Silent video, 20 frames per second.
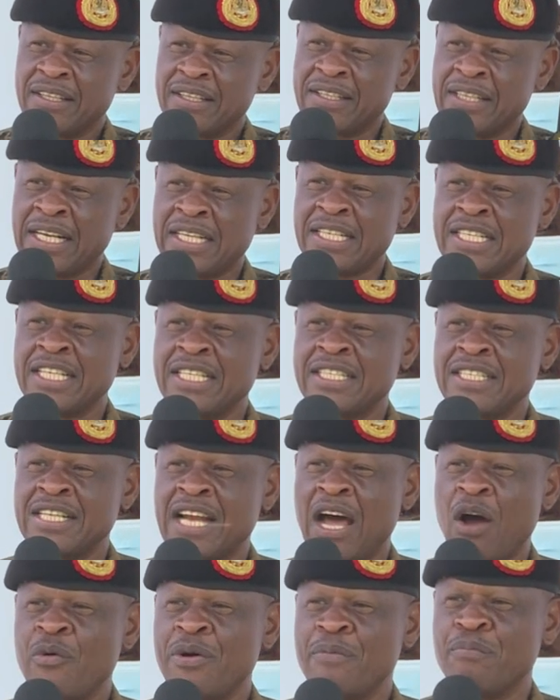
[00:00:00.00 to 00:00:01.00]
that he is
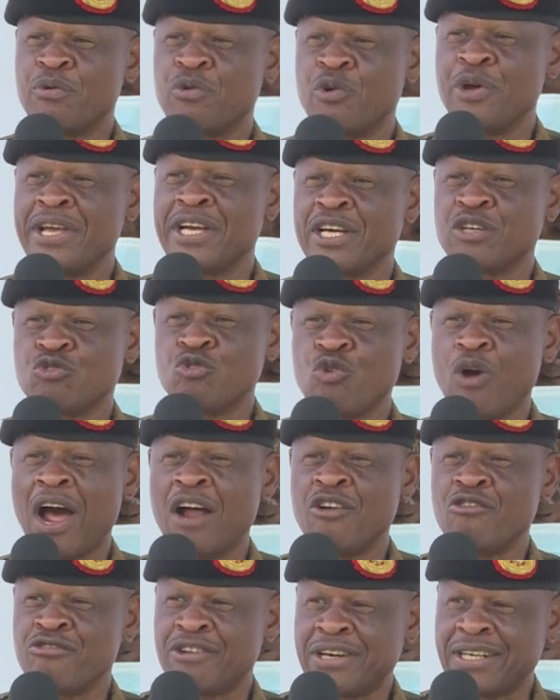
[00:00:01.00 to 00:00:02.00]
now employing
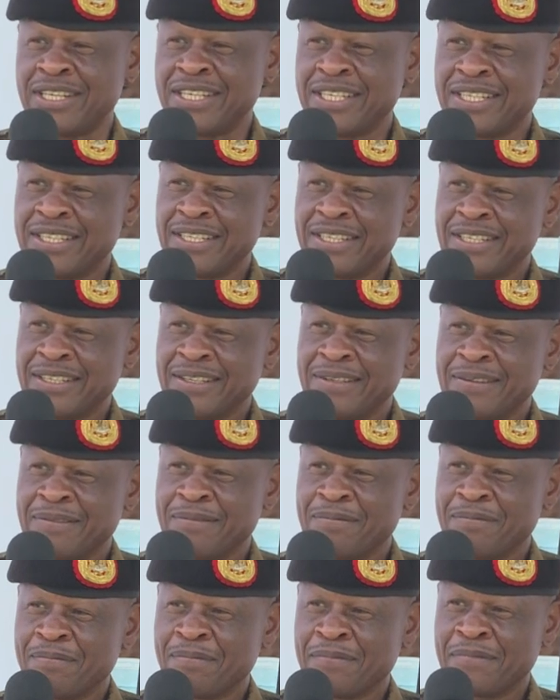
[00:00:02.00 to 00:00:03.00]
200
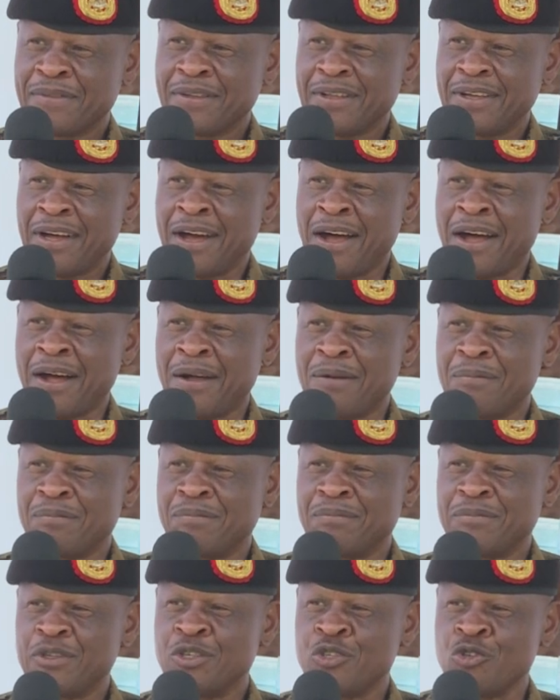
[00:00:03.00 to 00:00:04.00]

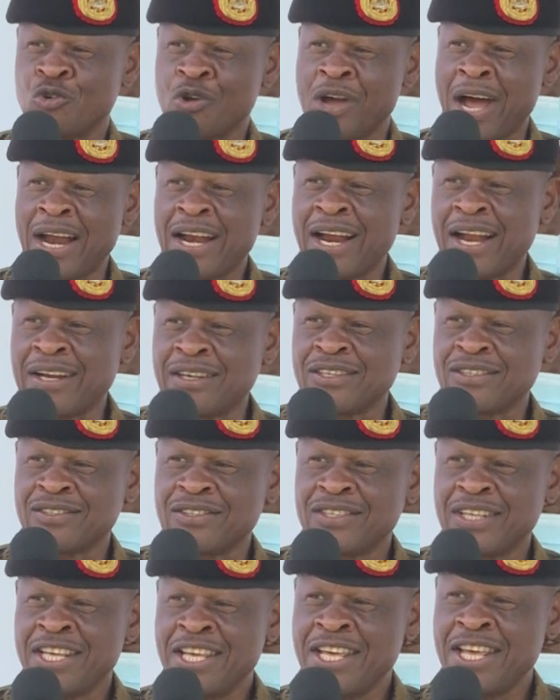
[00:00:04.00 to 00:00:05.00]
um, Ugandans
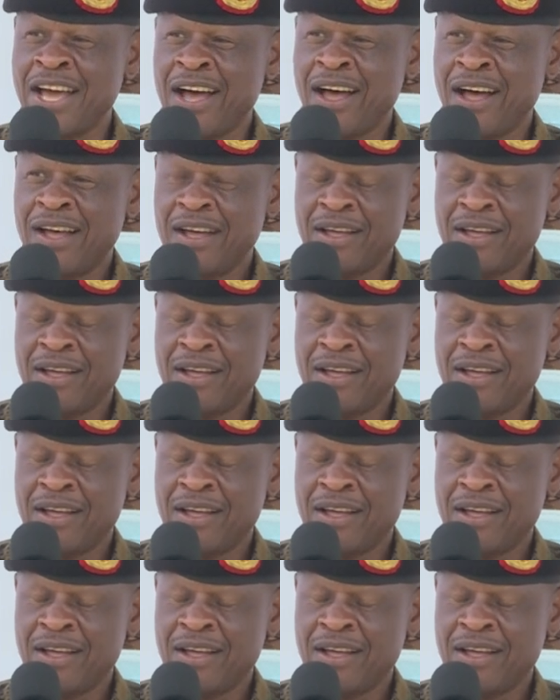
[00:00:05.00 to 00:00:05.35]
here.